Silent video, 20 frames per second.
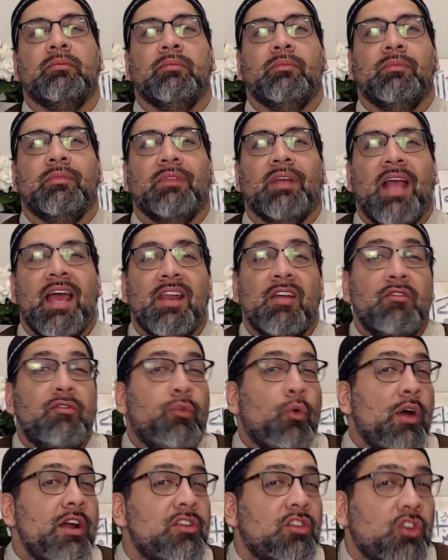And a
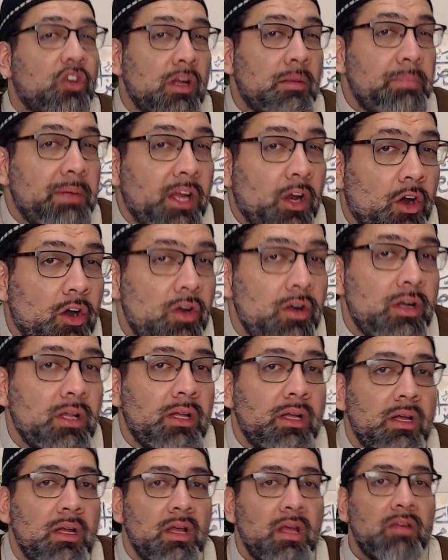voice could be heard.
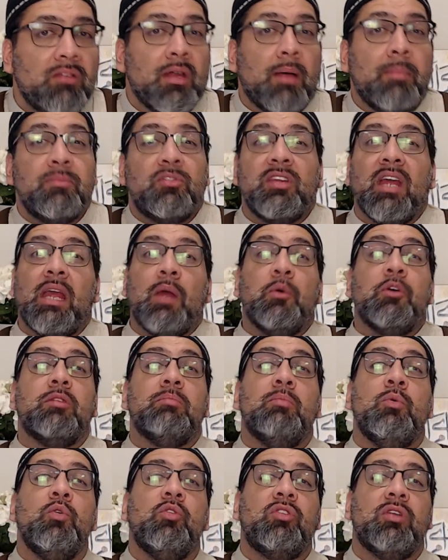Some say it was
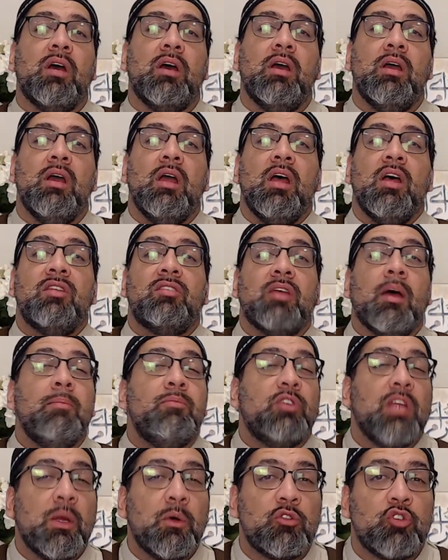Musa. Some say
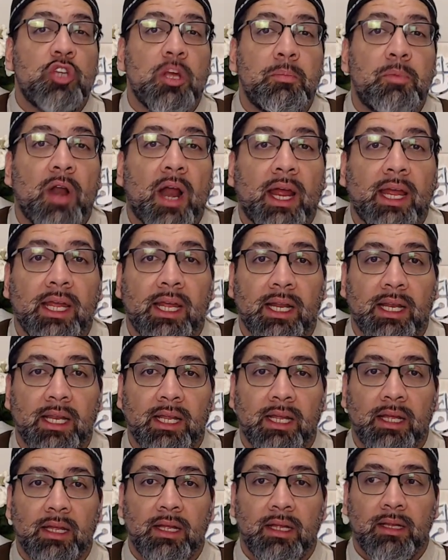it was Jibra'il.
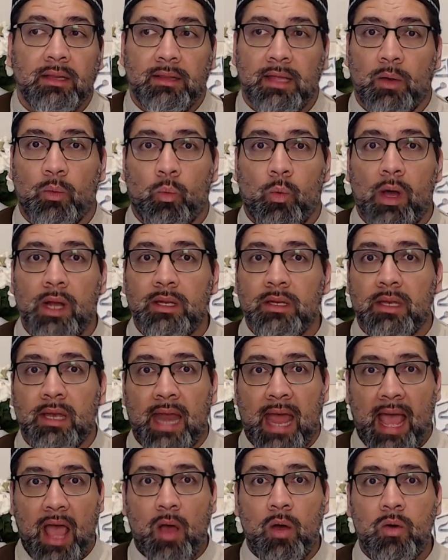That what?
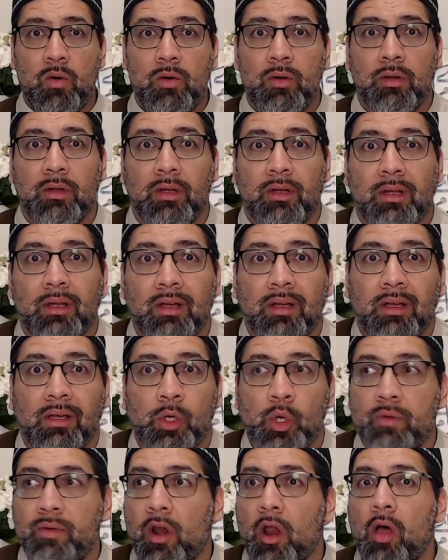Now? You've
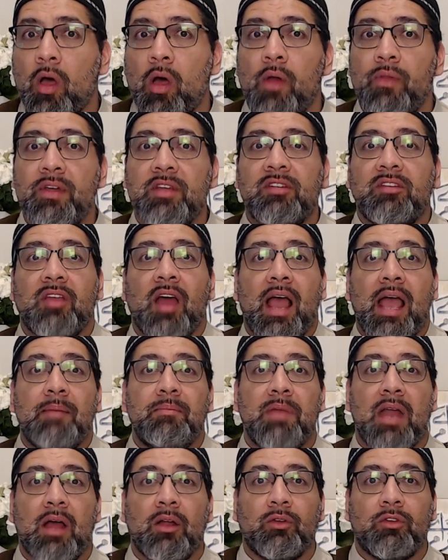had all this time
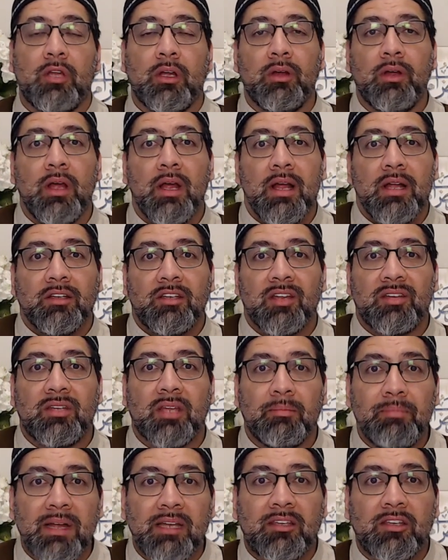now to
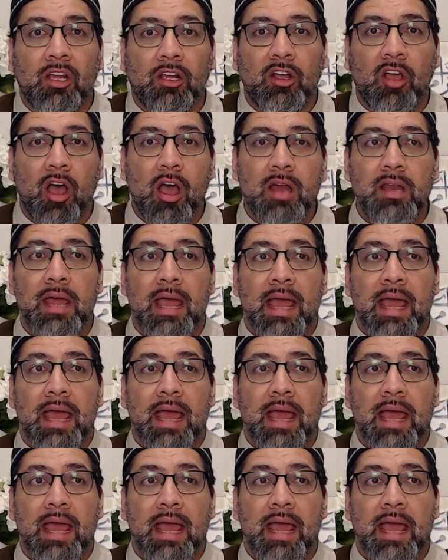submit to God.